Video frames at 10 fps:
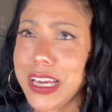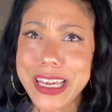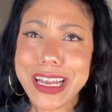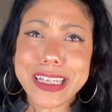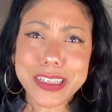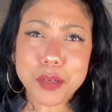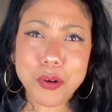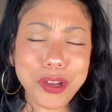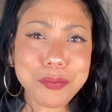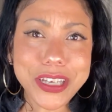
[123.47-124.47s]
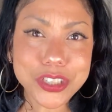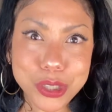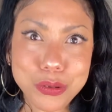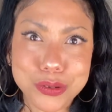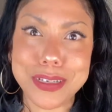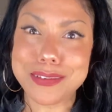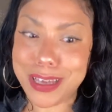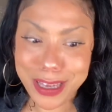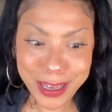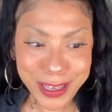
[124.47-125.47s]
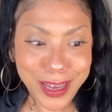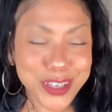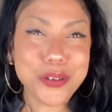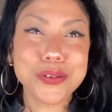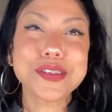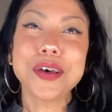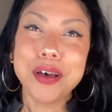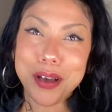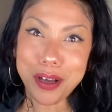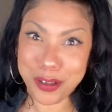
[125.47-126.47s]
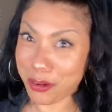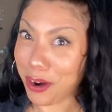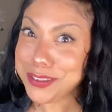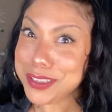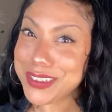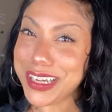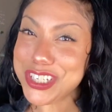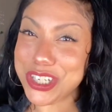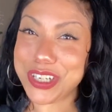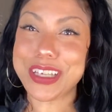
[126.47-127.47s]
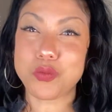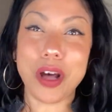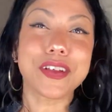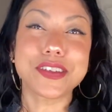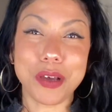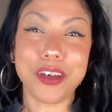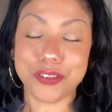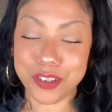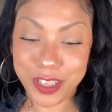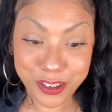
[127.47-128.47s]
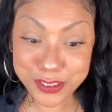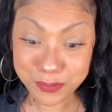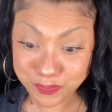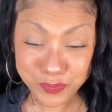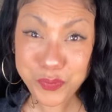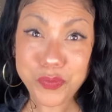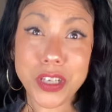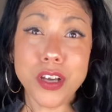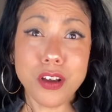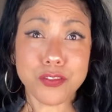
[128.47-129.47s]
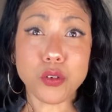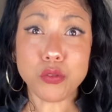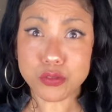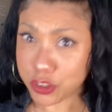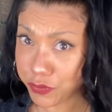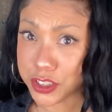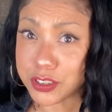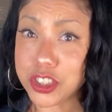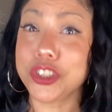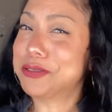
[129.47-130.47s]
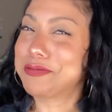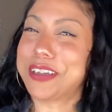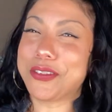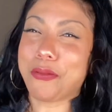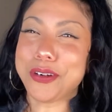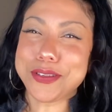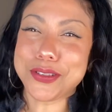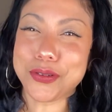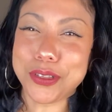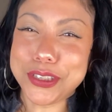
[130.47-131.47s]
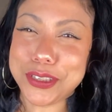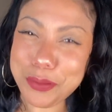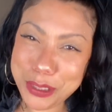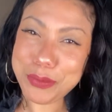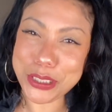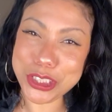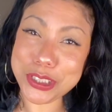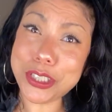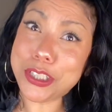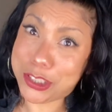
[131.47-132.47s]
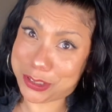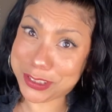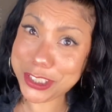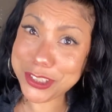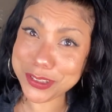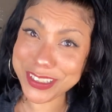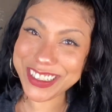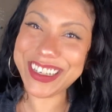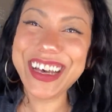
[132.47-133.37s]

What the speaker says: Can I let them around my children? Like I use card divination as well as my other clairs for, in the words of George W. Bush, strategery.